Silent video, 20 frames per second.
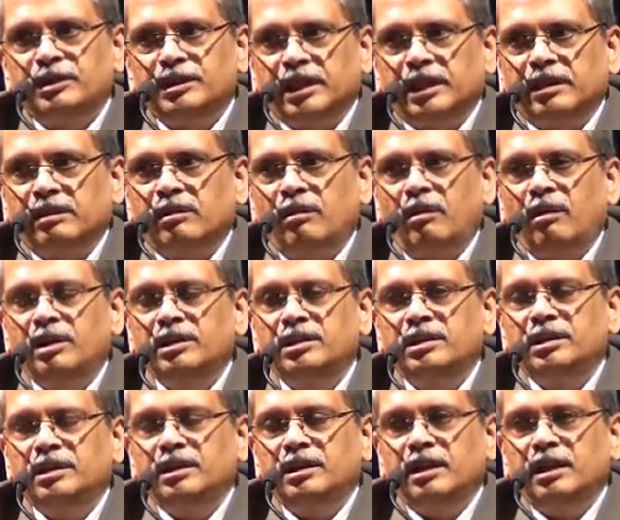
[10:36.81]

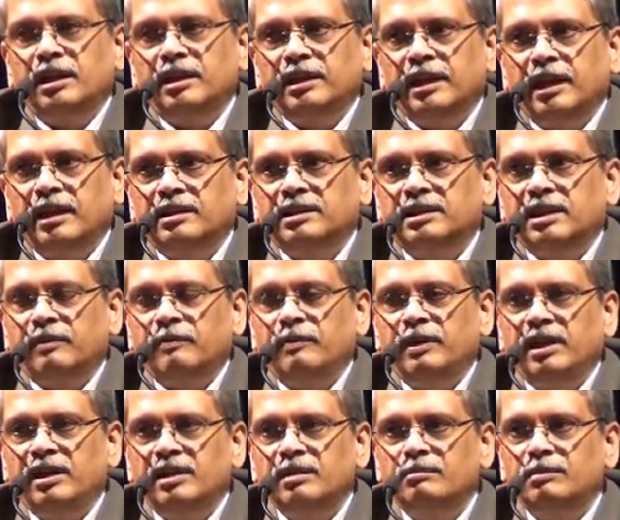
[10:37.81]
technology that is
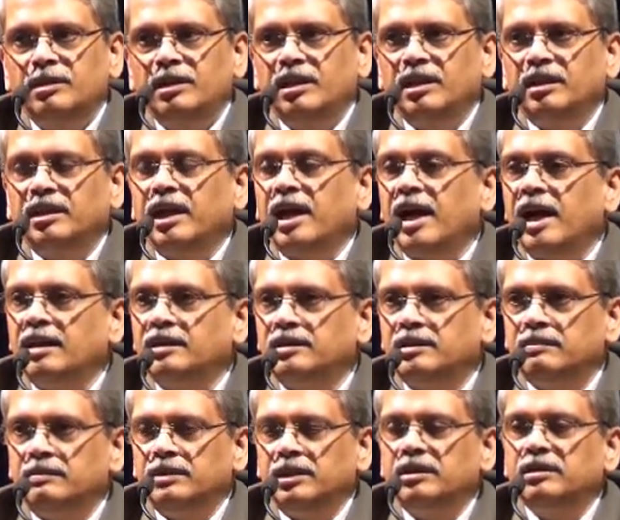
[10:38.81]
available in the
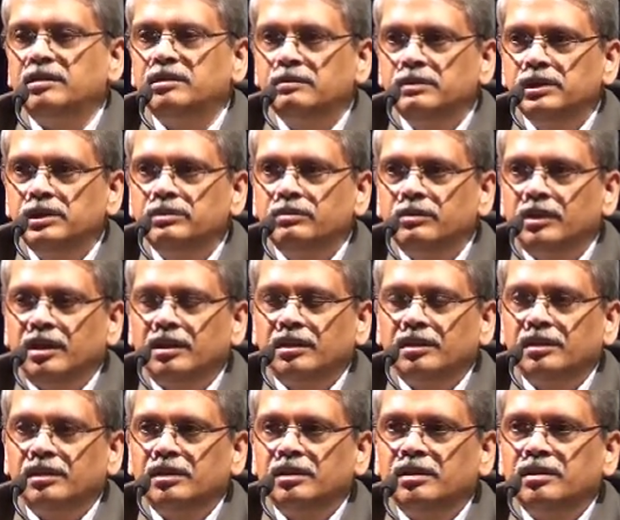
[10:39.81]
hands of the individual
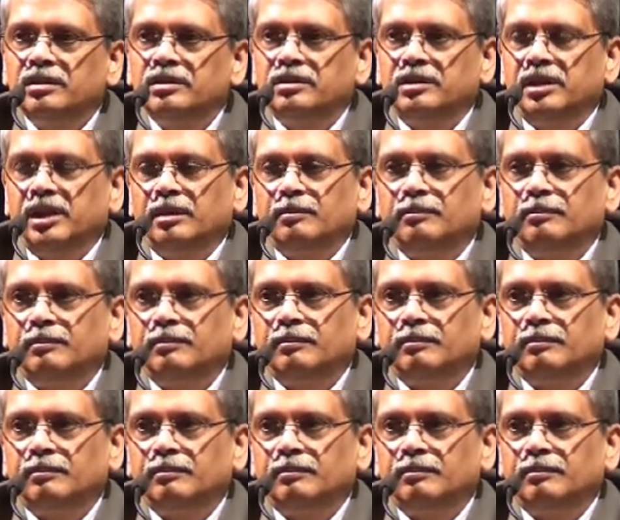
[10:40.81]
today.